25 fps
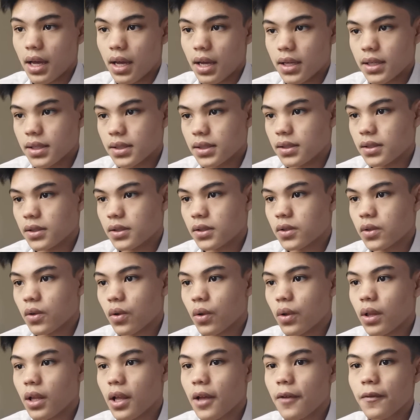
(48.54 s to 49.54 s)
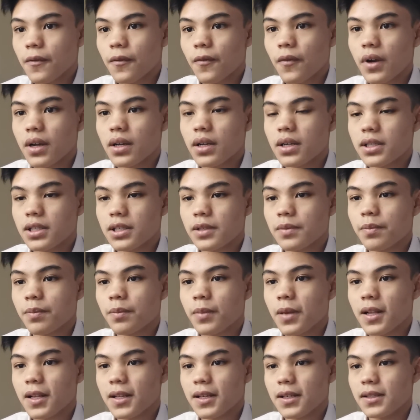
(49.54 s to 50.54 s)
and so left father's
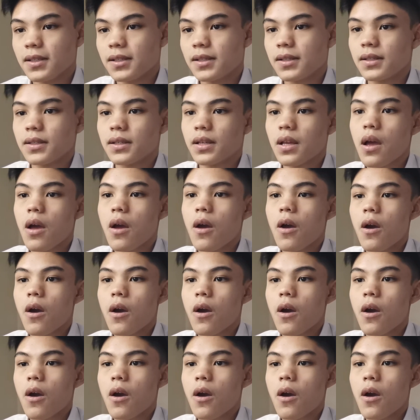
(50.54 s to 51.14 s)
palace.